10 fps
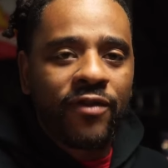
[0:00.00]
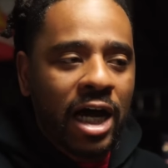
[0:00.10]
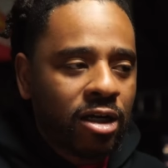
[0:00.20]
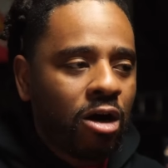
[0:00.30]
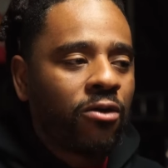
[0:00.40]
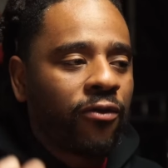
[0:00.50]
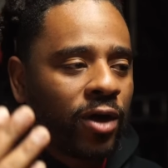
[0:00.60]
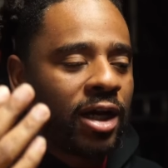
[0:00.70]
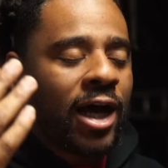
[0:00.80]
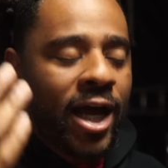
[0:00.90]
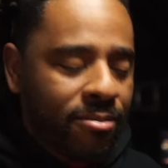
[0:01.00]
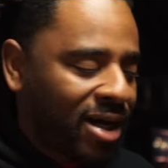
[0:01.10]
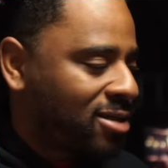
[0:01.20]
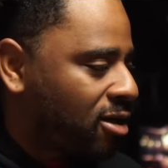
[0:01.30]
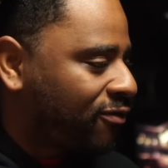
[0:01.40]
I know freaking I hate
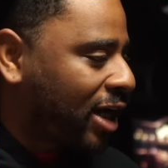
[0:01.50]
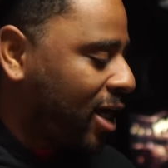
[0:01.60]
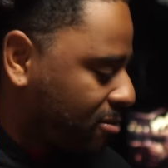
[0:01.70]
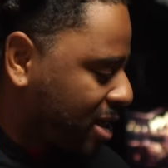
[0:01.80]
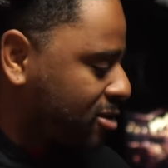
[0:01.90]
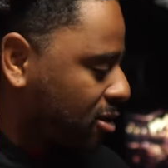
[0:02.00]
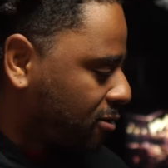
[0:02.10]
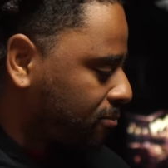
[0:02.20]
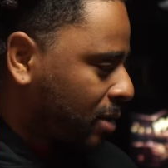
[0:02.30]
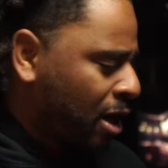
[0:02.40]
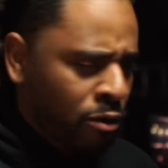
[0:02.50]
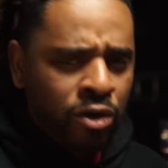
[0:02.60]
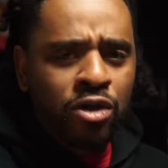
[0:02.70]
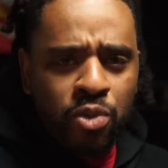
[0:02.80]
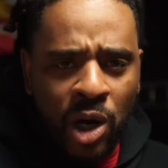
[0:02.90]
myself. I hate myself. I don't
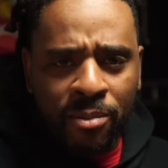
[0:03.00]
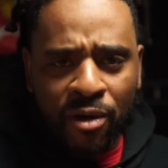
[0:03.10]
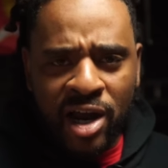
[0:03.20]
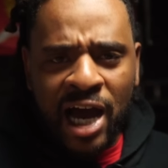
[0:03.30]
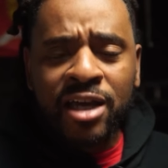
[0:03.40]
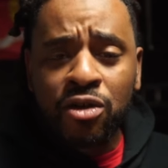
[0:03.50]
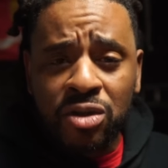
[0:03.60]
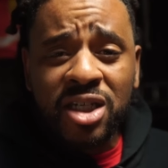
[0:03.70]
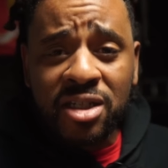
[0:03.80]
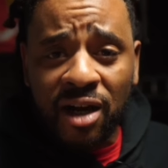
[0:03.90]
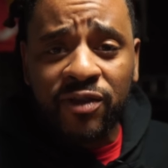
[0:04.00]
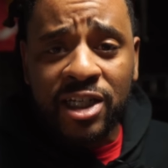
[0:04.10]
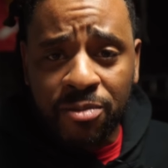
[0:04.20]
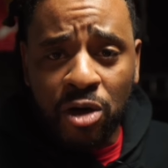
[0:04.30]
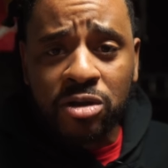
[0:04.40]
use one brand. I use the stuff
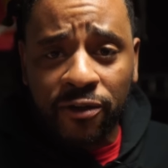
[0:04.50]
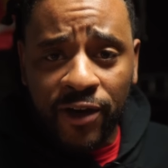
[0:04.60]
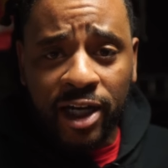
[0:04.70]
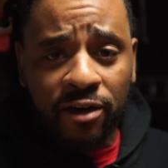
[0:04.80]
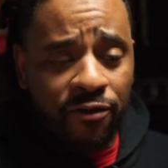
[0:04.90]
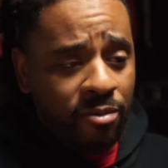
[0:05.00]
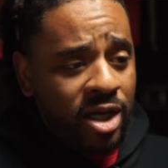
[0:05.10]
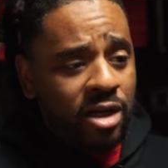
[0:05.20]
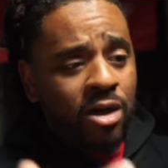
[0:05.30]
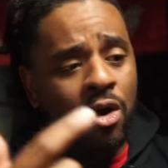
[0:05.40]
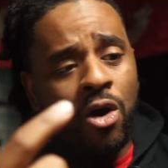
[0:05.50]
that's most effective for me.